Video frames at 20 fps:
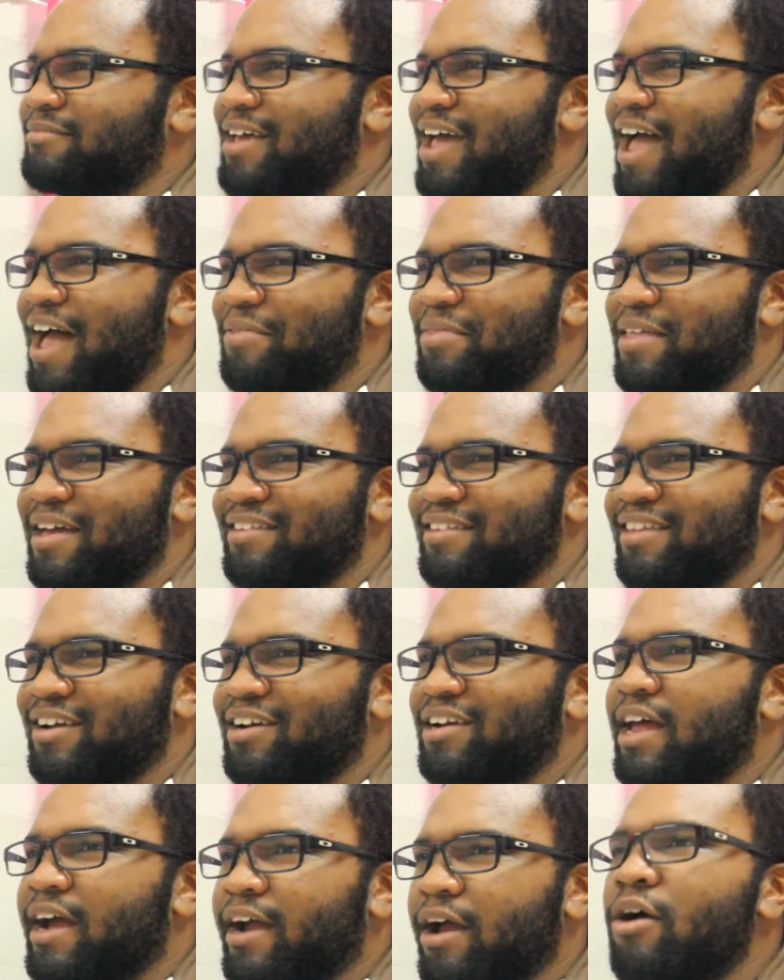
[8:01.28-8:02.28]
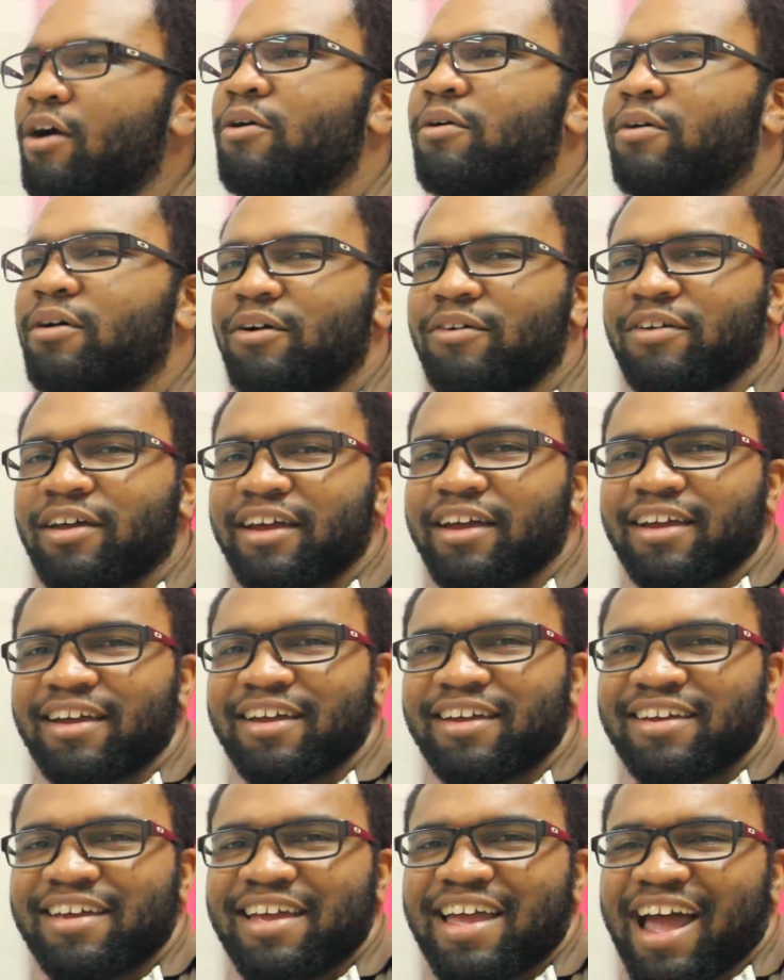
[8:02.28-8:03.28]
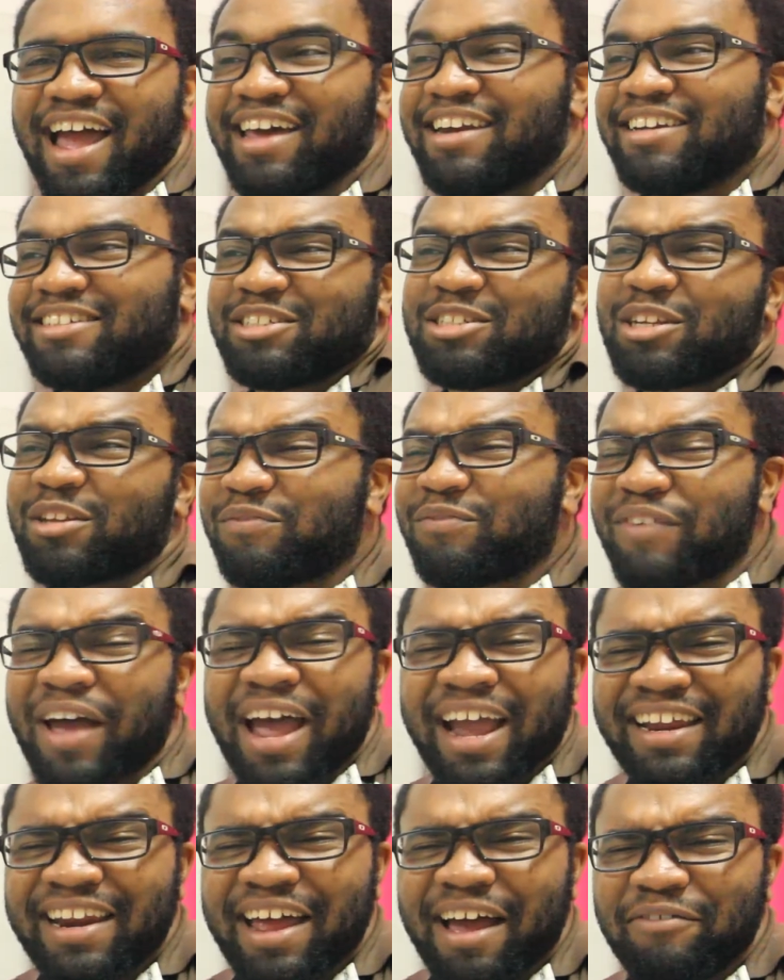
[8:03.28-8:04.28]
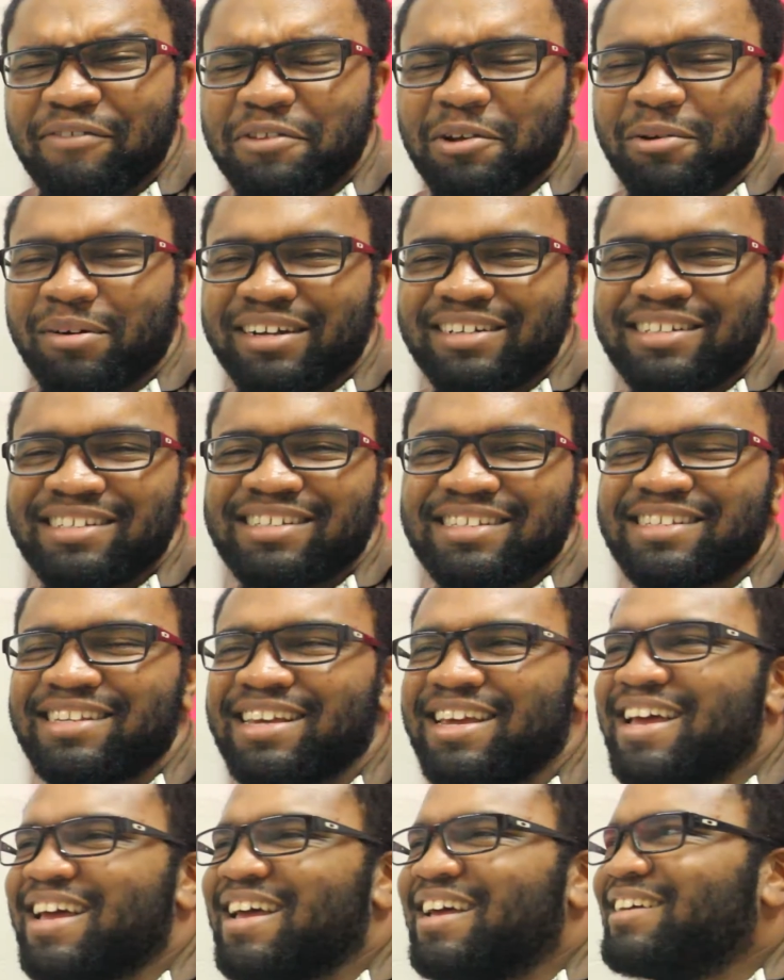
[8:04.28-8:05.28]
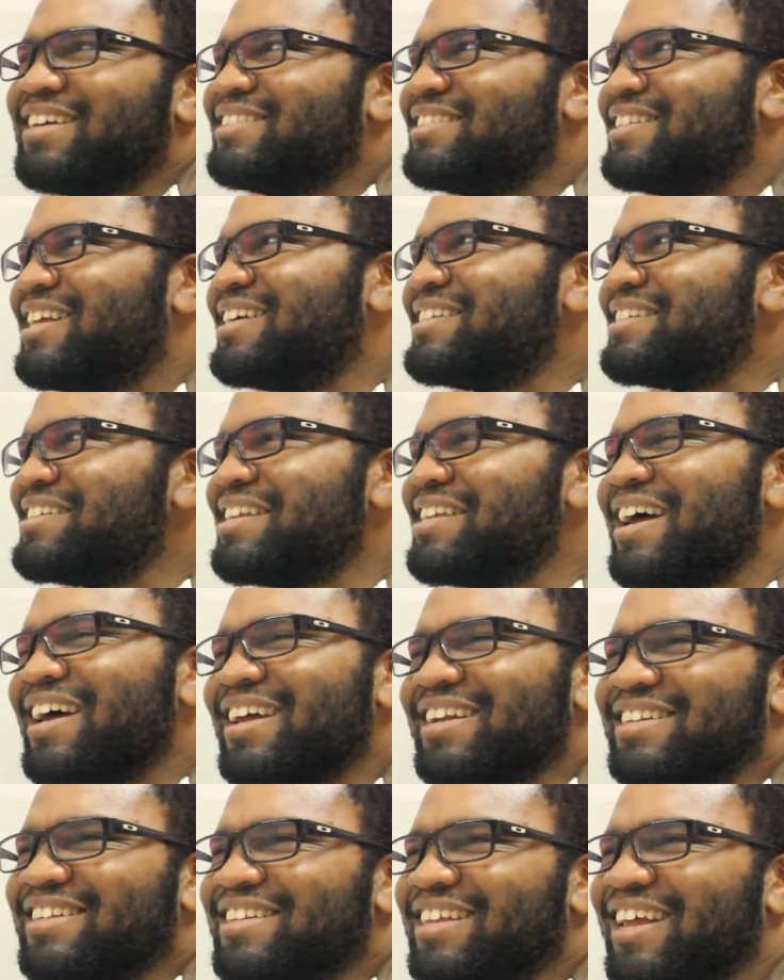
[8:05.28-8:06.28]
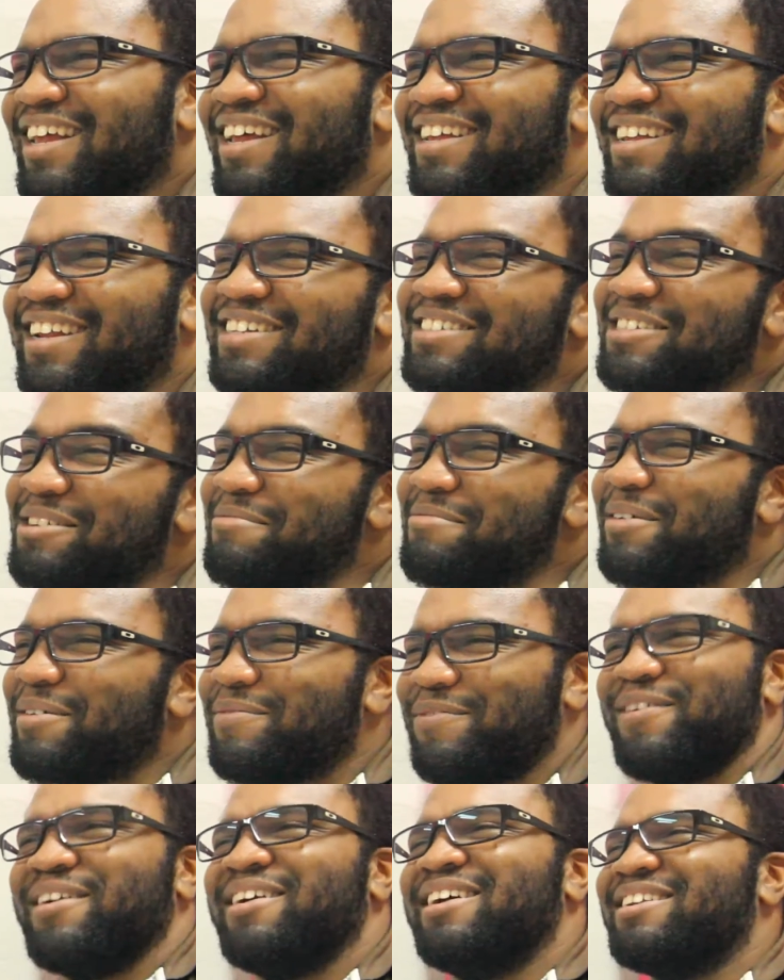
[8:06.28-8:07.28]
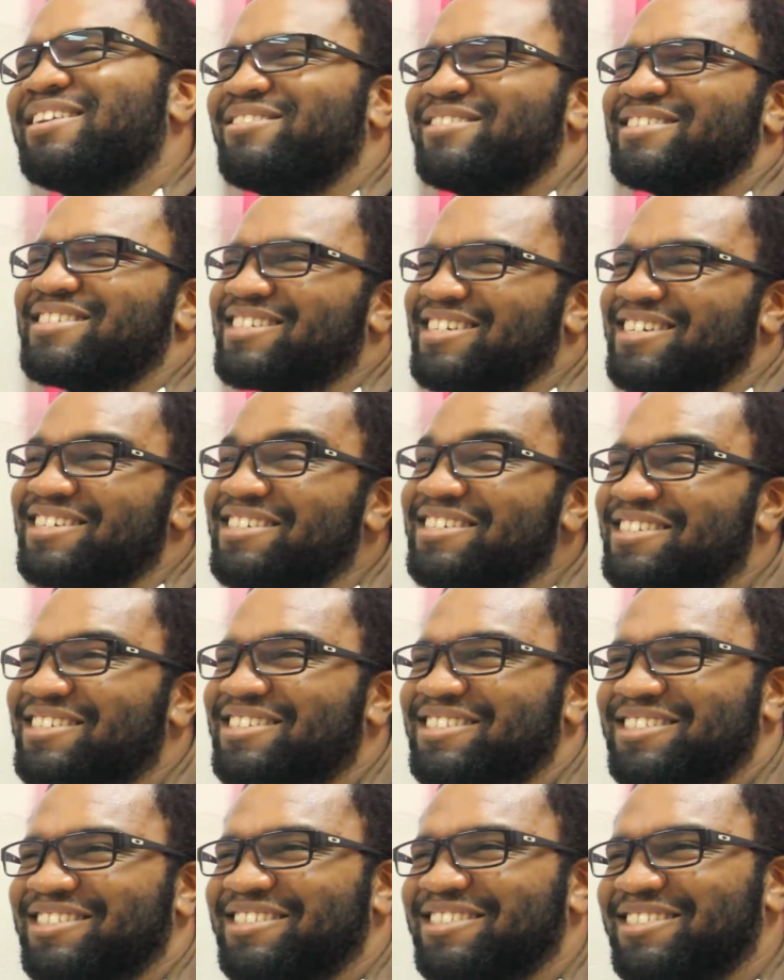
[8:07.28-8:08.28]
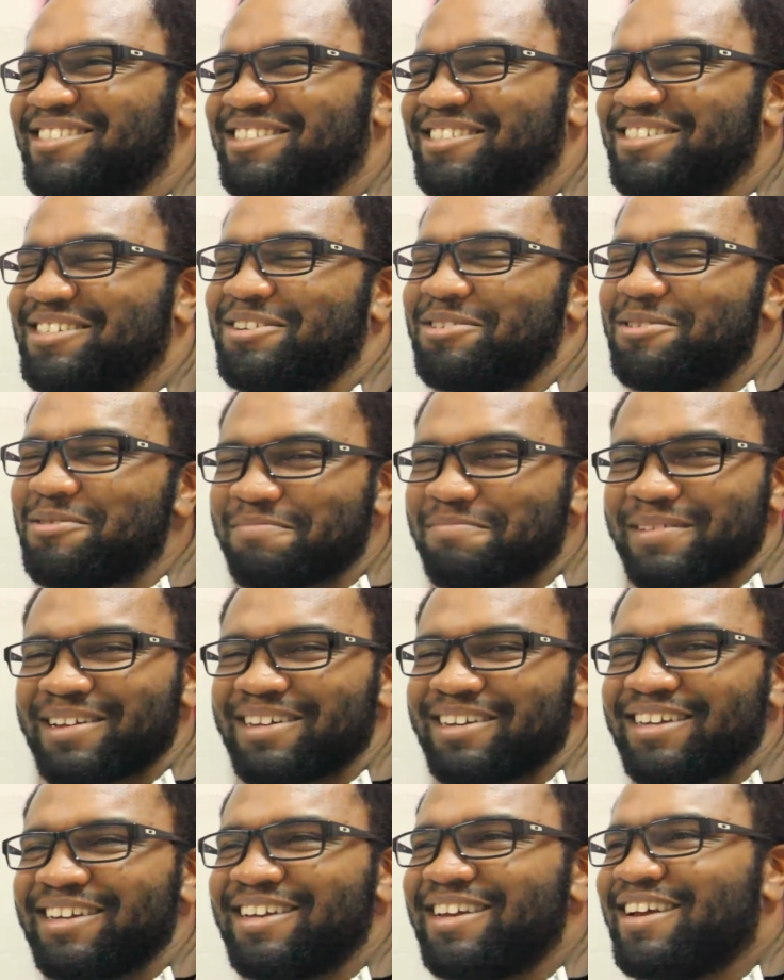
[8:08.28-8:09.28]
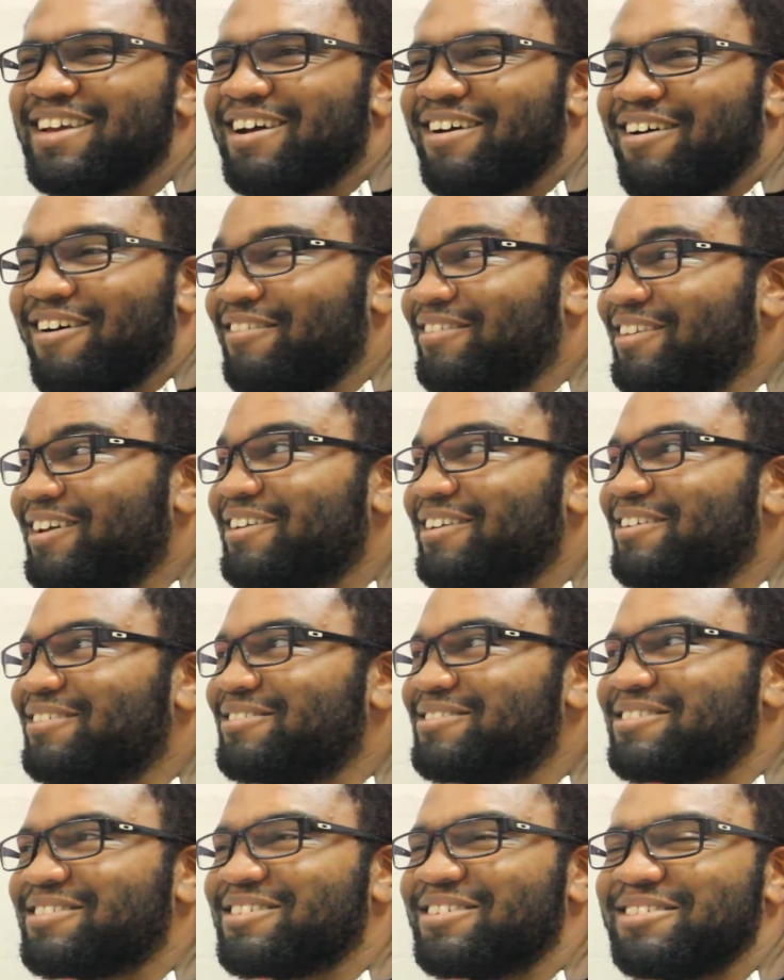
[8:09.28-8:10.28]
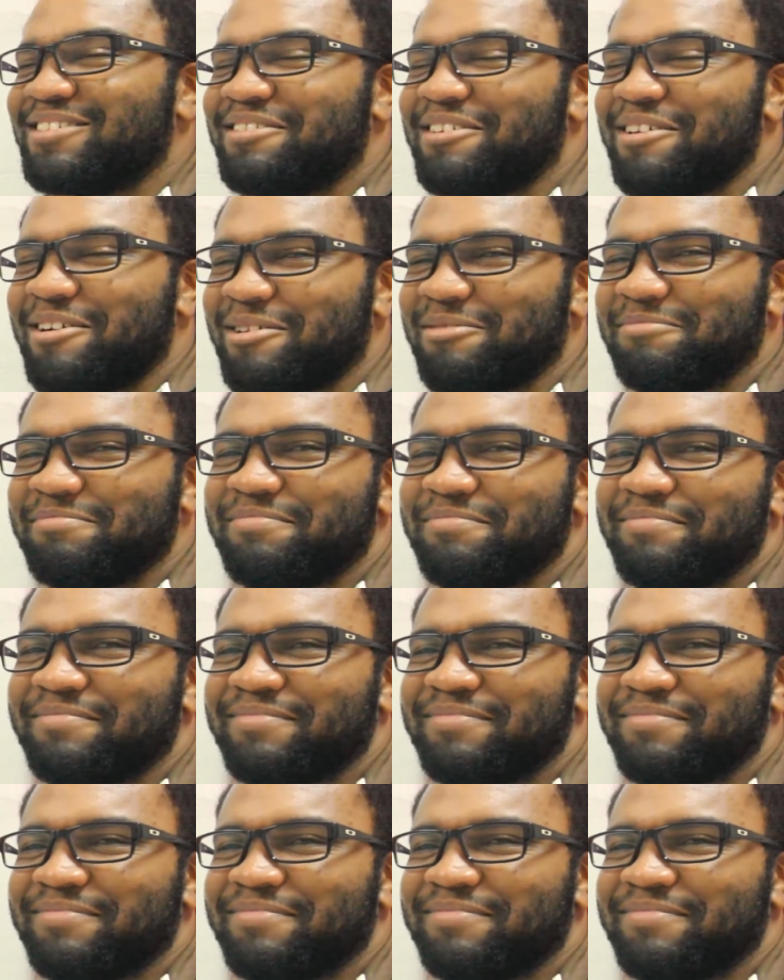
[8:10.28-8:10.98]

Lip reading: And then they're like, oh, okay. And it's just fine afterwards. That's not willful ignorance. They're just stupid. All the adults are dumb.